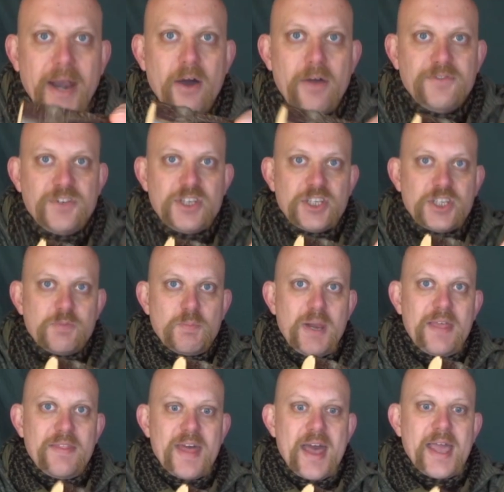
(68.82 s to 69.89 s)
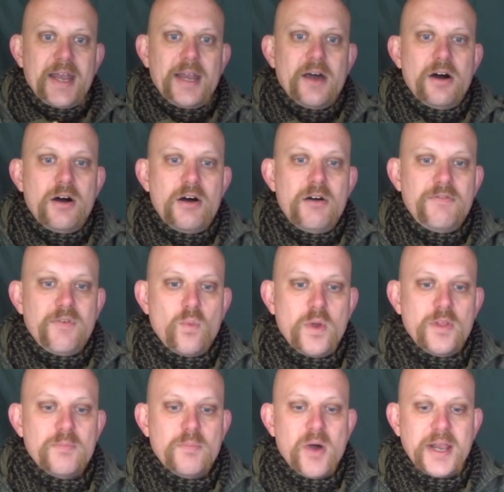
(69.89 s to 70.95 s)
I've just split that in half
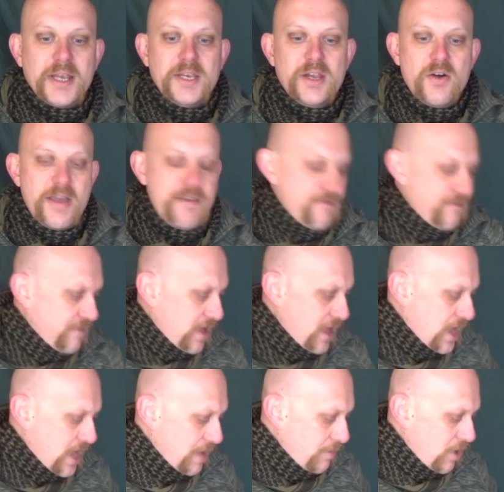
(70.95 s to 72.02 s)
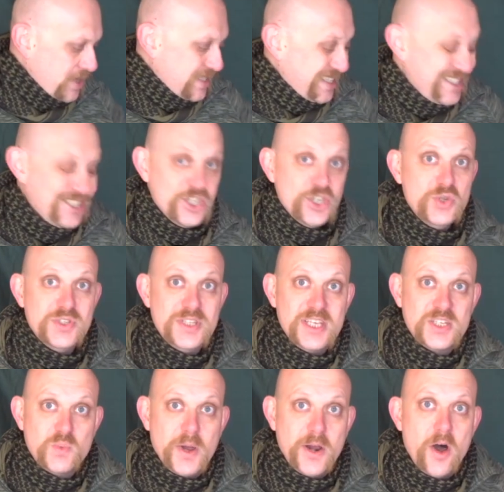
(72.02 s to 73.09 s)
with my knife. I didn't use
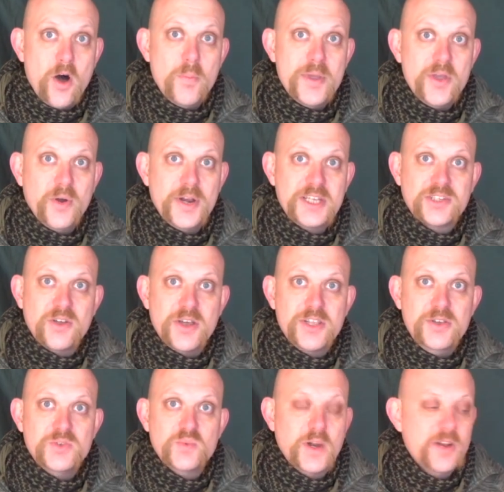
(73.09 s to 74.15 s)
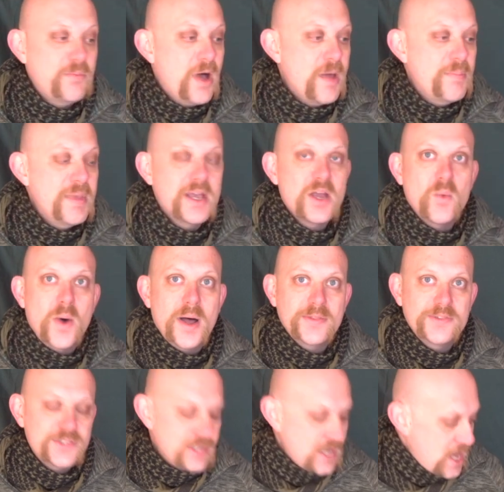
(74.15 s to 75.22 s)
this one, I'll be honest. I used one of my bigger
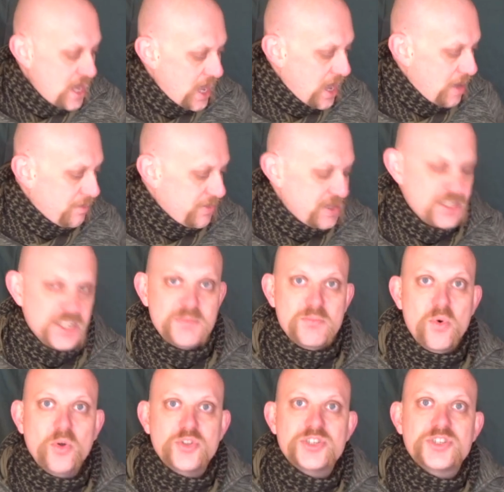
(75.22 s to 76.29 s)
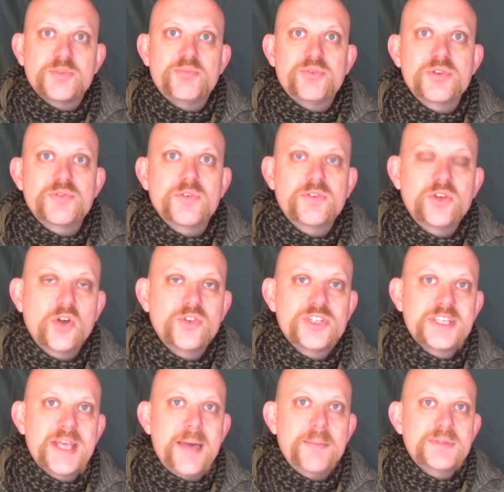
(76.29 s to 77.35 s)
ones. But this is more just a proof of
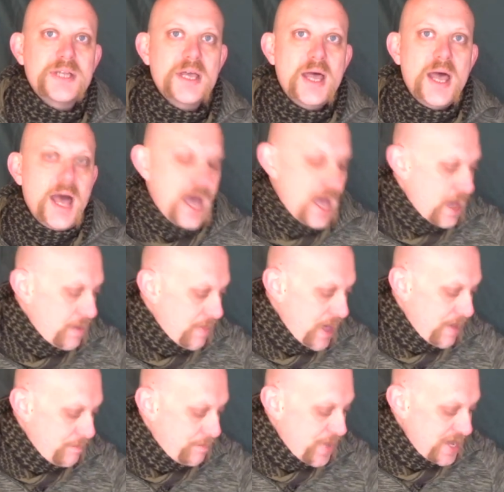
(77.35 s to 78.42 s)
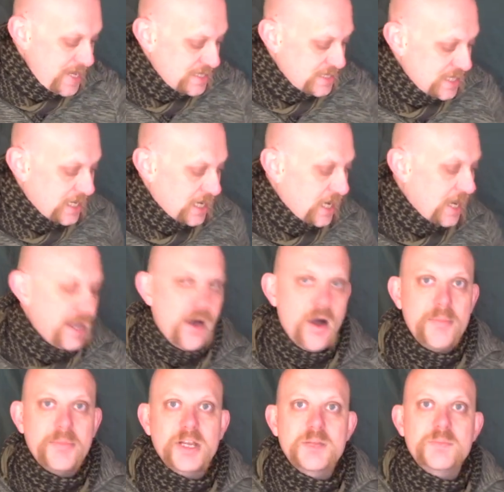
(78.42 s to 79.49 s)
concept. And basically,
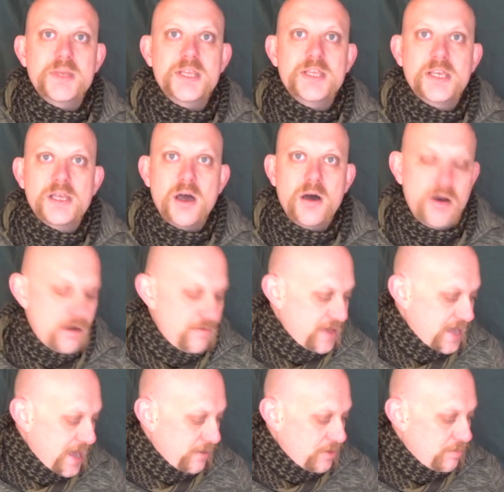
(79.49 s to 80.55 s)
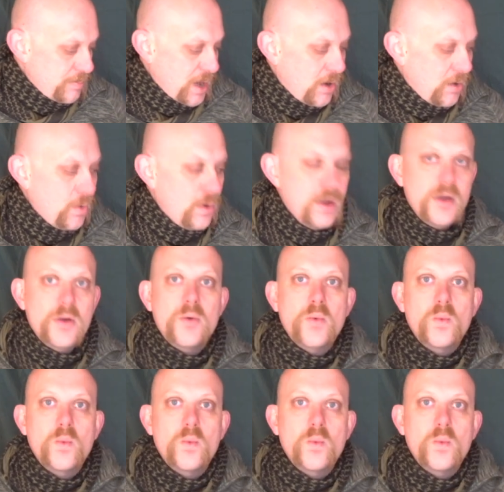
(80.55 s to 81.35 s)
I'm going to be carving out the bowl